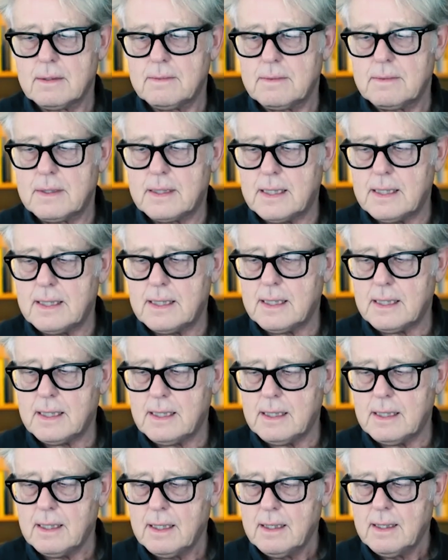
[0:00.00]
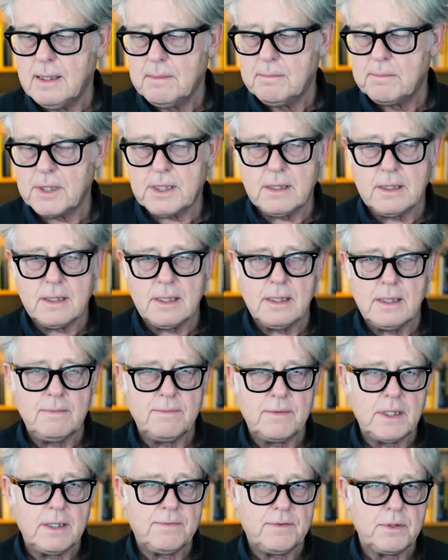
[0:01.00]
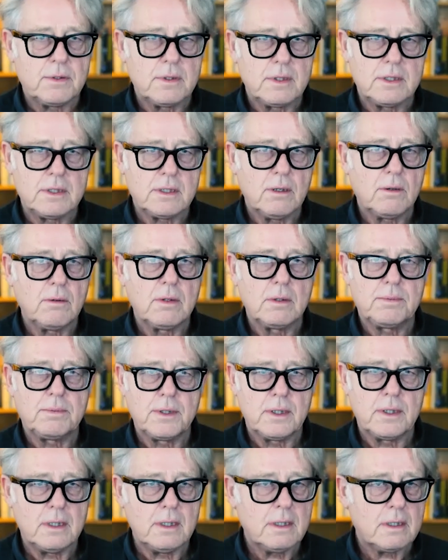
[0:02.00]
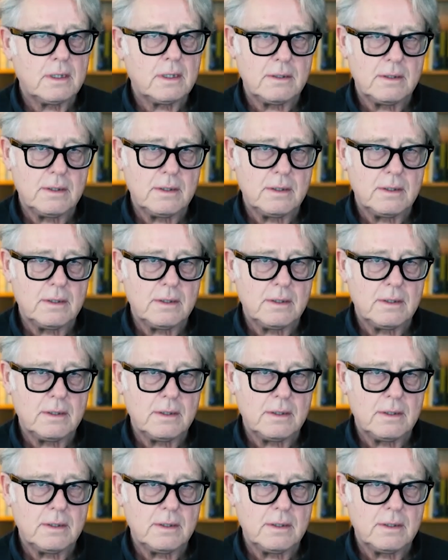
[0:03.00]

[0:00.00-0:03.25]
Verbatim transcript: the the but there, even if you're a solopreneur,